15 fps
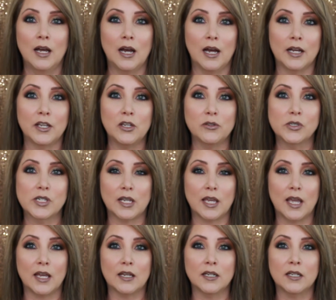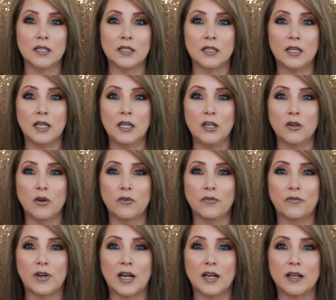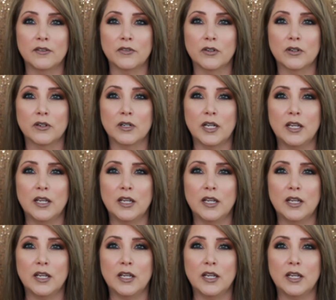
I use a Canon EO5 or